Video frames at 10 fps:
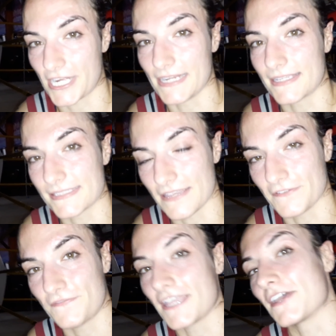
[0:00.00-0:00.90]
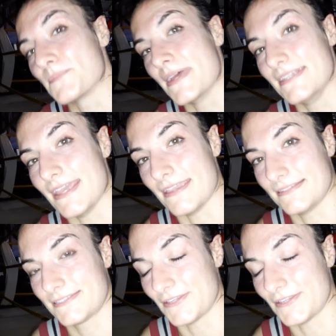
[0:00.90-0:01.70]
training because I have a fight on Monday.